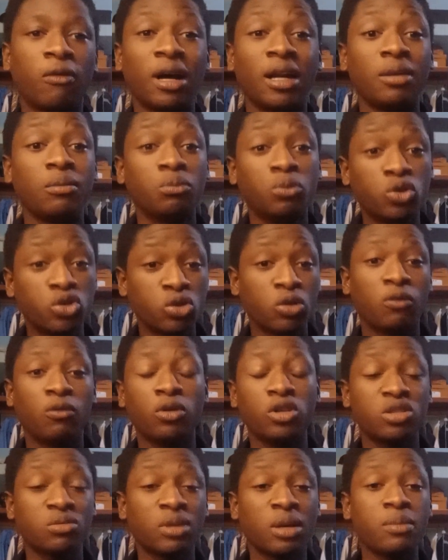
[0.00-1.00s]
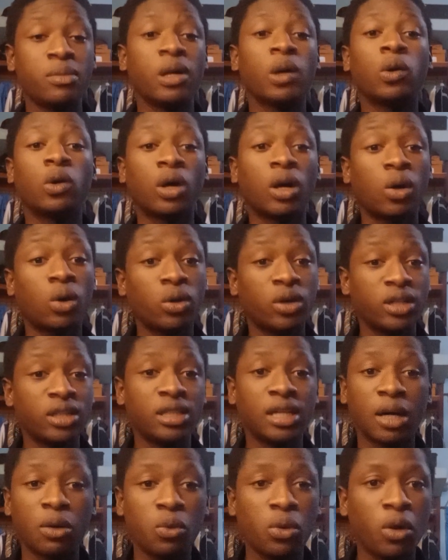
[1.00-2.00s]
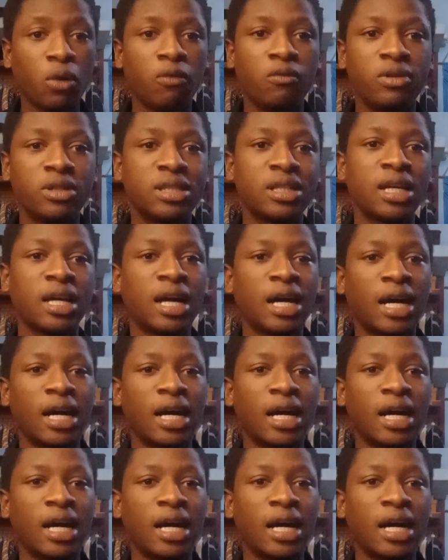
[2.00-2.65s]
and most of us may be already aware of it,